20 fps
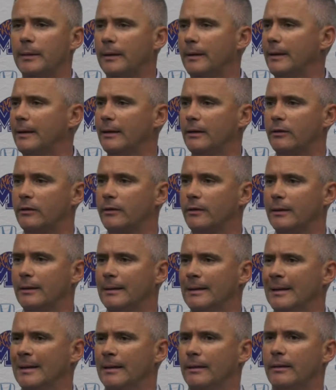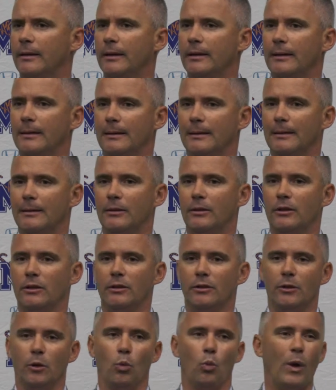It's
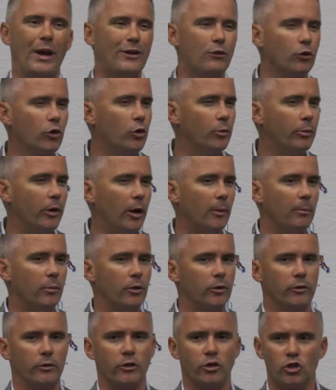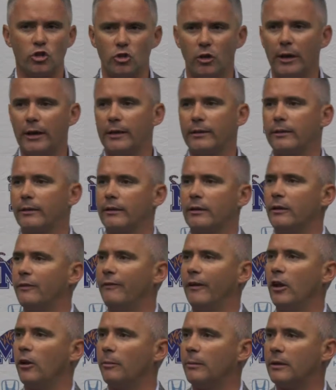the weight room numbers, the strength and
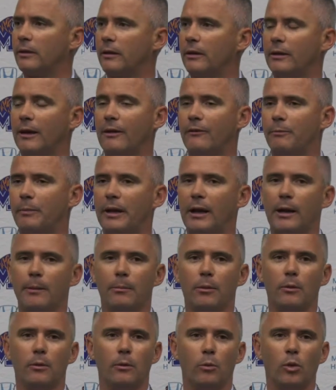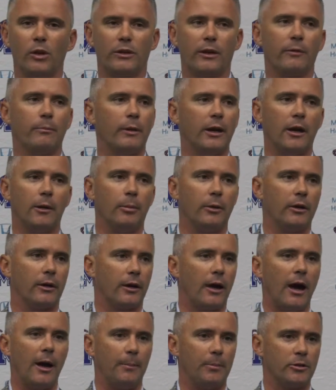development that they've been able to
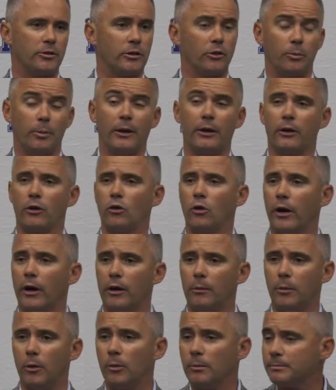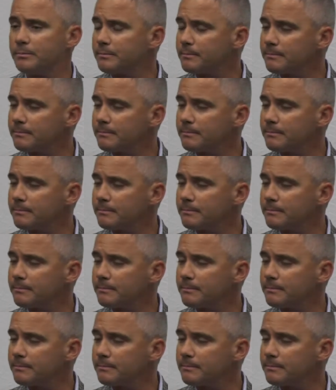accomplish has been incredible.